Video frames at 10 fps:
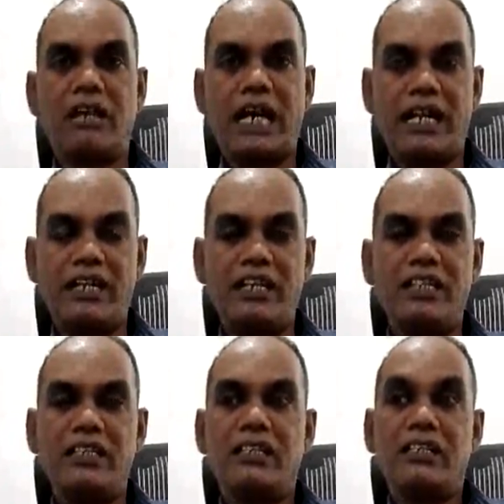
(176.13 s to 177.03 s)

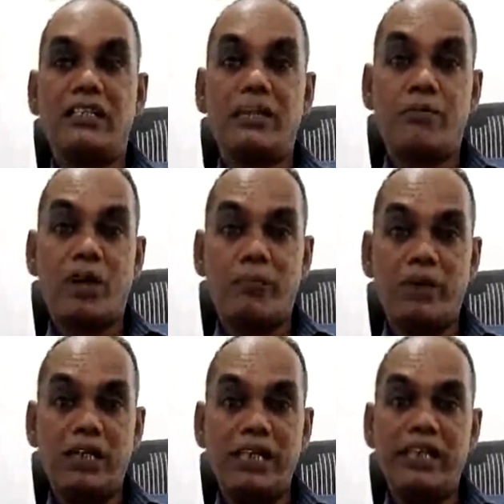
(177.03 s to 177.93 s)
and the
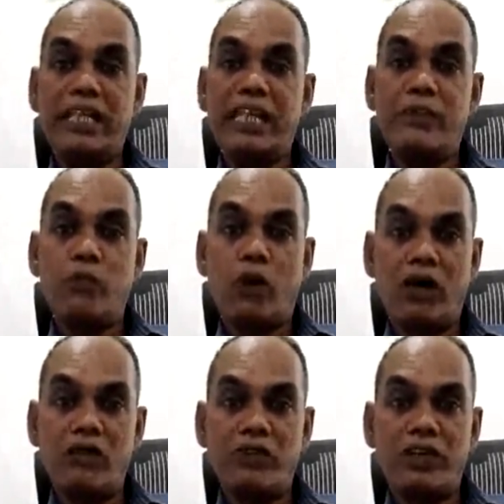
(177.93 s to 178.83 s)
property
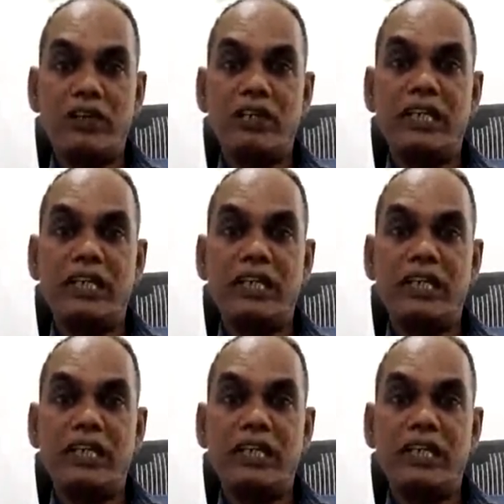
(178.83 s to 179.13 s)
involved